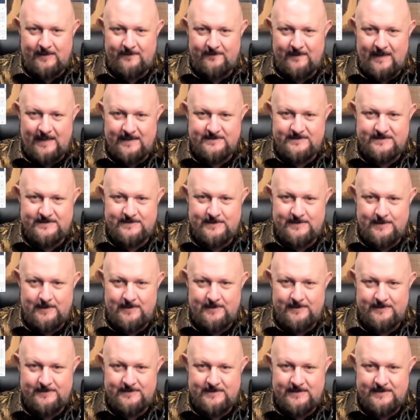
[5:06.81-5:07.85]
that's
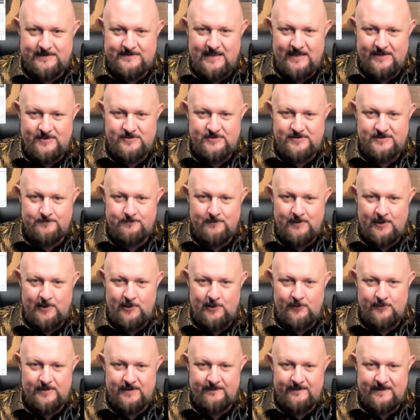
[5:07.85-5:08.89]
the detection
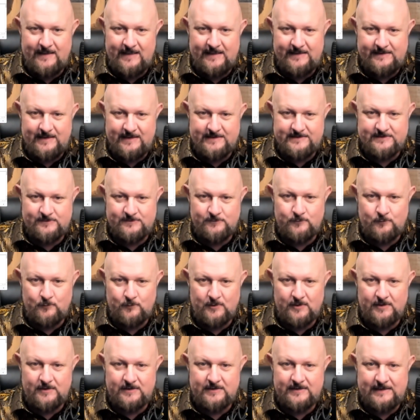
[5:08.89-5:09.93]
mode, and that doesn't
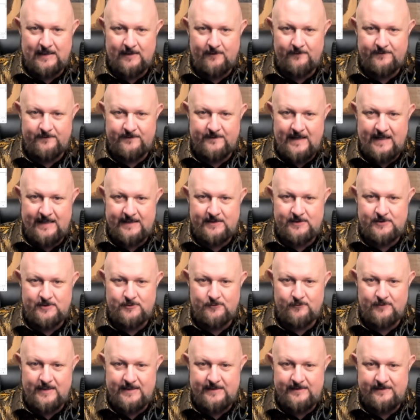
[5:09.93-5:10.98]
work out that
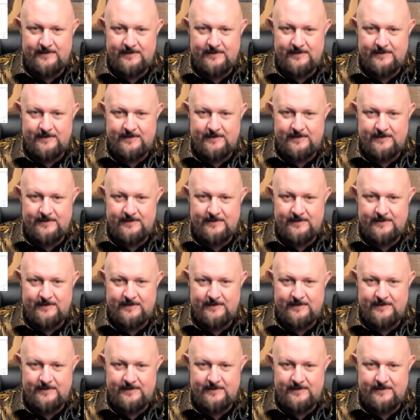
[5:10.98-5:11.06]
great.